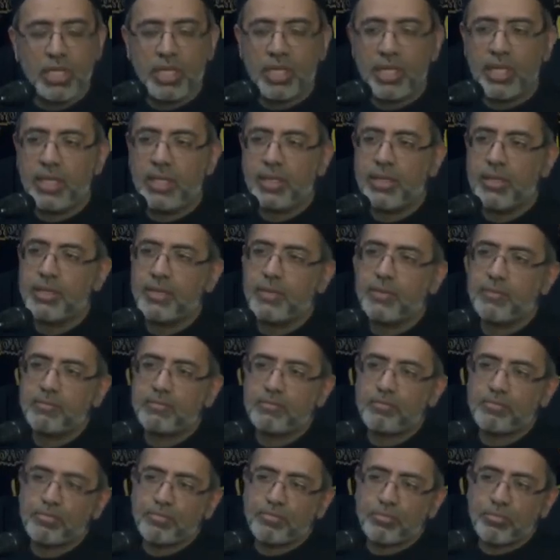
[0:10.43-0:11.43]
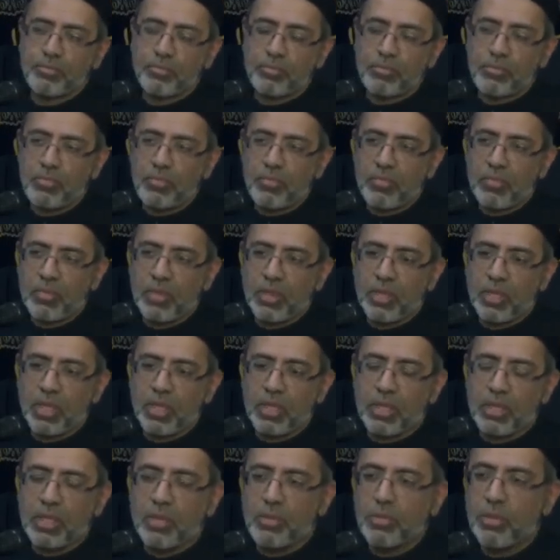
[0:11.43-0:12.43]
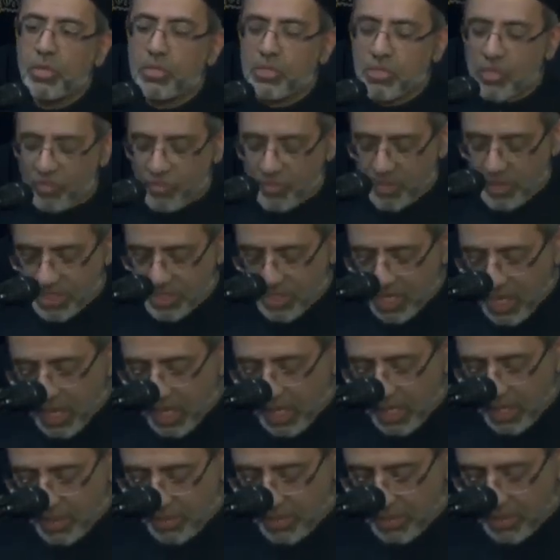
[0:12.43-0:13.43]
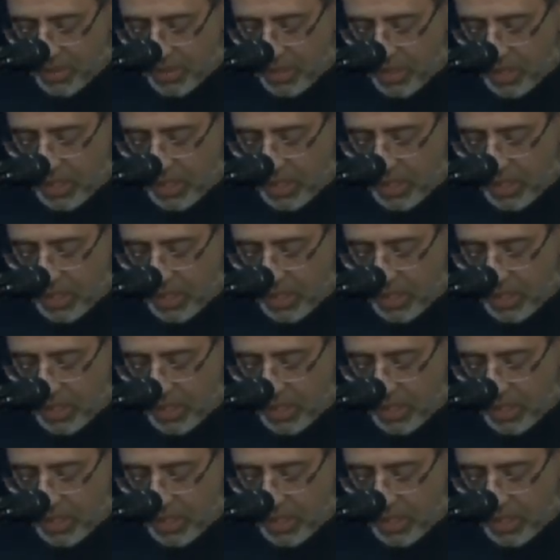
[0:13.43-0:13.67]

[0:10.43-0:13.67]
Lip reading: in the books of Masaib,